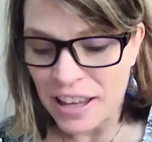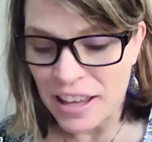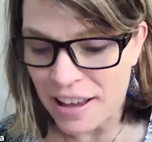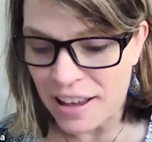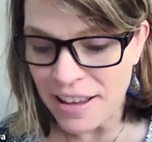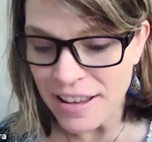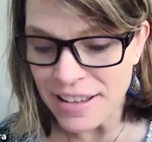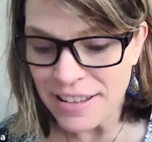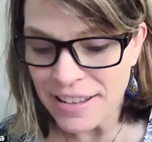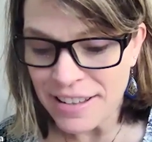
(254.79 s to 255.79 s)
Yeah?
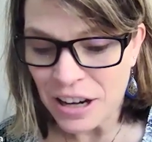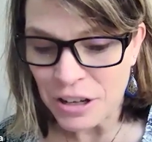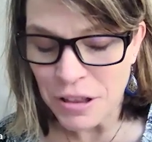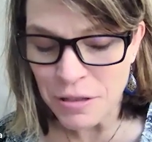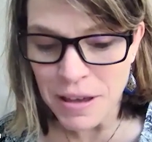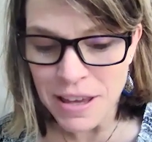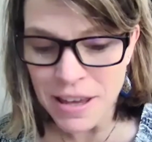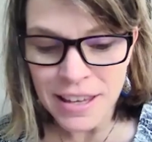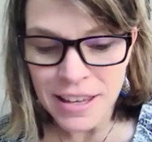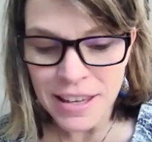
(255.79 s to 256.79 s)
Are you with
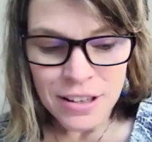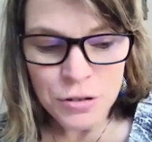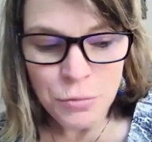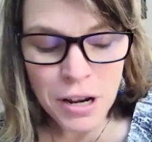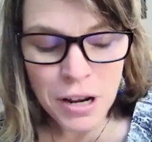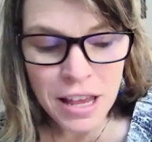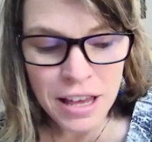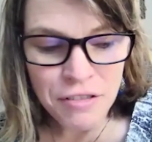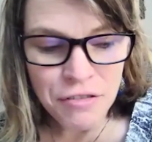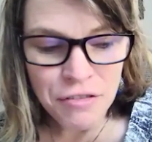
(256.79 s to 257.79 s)
me? So what
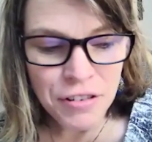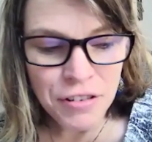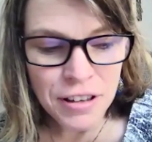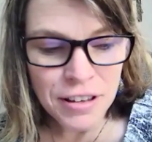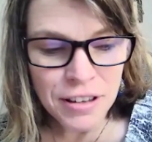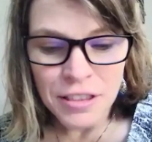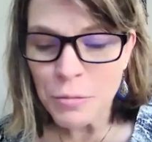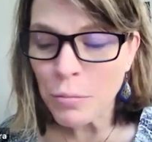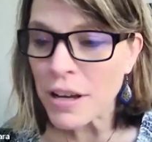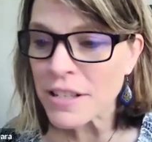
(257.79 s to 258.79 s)
if
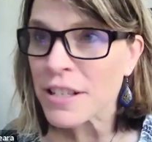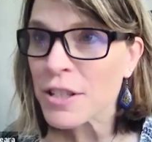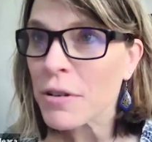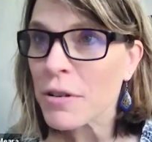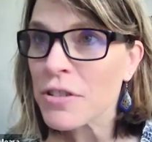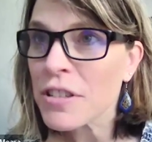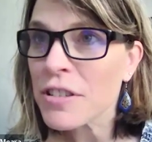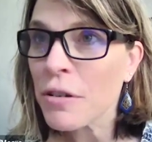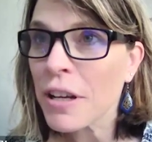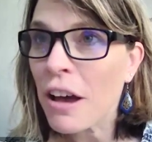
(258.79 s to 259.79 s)
the presence was
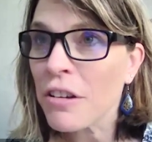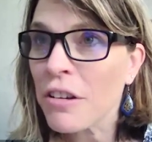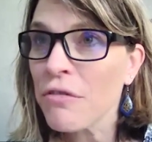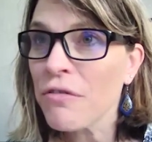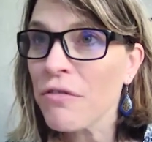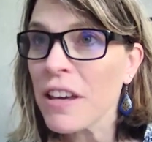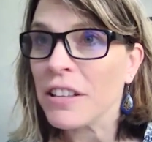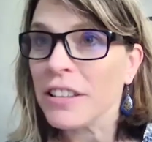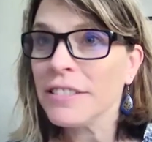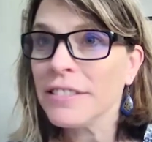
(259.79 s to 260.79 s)
just knowing how you
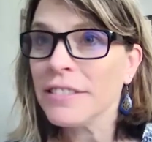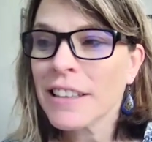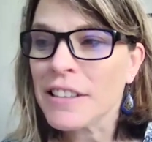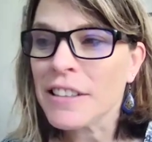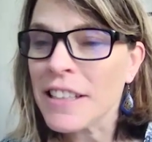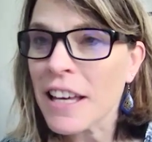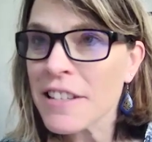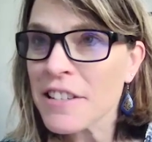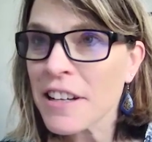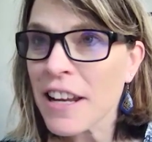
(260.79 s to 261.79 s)
feel? You see how
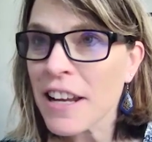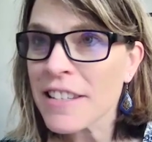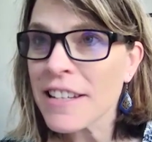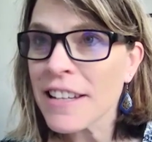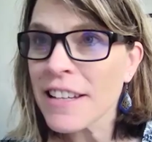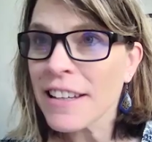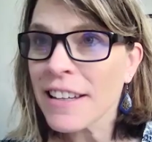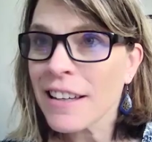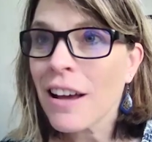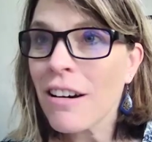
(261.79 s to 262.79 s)
these are connected?
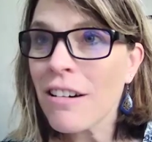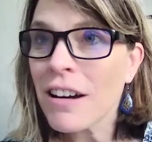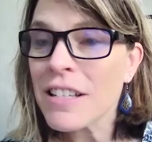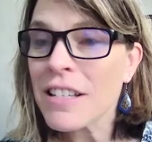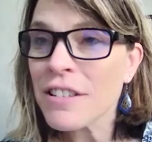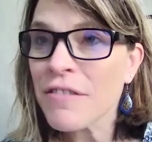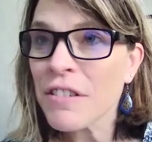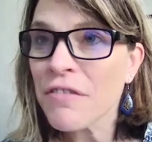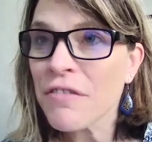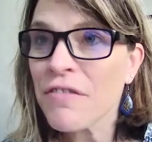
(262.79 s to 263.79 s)
Oh, I just
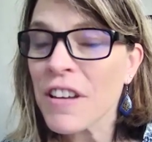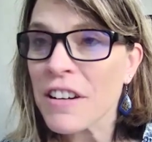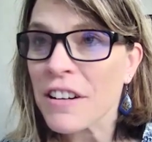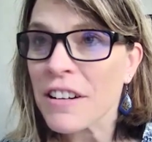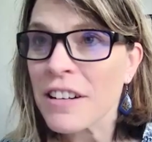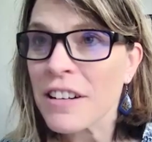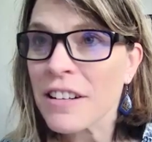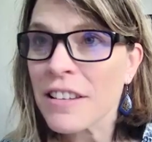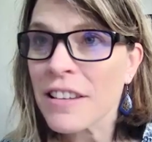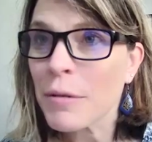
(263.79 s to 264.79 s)
feel fear
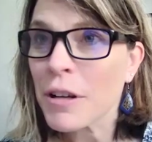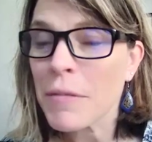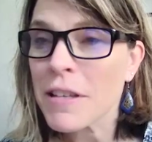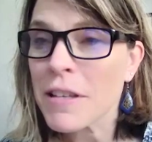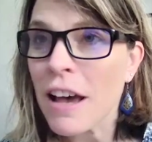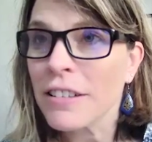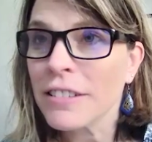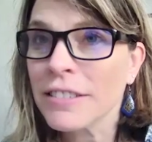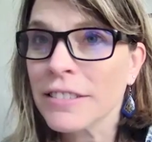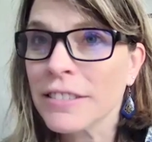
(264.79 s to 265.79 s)
that I'm going to miss
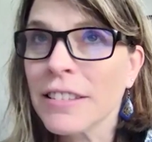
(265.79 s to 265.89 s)
out.